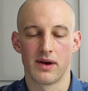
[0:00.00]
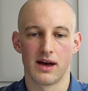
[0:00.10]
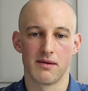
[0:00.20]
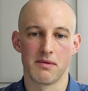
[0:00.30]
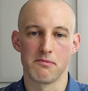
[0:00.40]

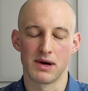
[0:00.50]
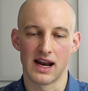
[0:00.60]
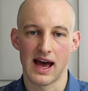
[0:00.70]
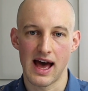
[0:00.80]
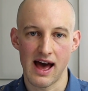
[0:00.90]
But
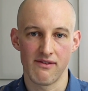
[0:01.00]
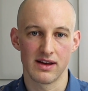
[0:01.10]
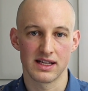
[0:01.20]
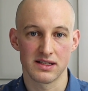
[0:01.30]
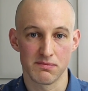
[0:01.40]

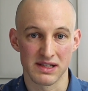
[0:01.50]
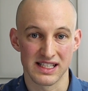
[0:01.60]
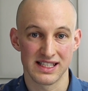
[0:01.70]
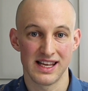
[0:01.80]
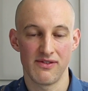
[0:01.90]
having a
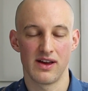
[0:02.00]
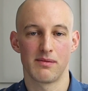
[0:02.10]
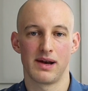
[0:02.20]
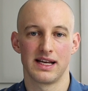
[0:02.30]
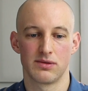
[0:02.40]

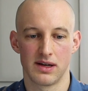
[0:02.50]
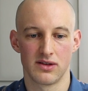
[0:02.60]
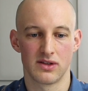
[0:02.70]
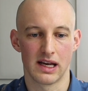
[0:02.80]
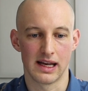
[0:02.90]
specific place where you
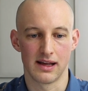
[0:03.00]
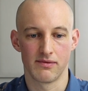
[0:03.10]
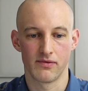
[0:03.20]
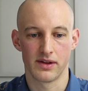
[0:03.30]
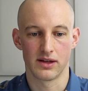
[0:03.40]
study
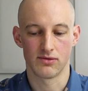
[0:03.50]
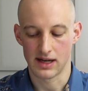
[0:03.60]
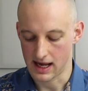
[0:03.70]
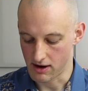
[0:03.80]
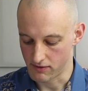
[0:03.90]
is
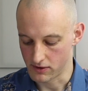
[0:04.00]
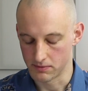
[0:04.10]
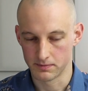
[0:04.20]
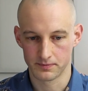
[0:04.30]
really helpful.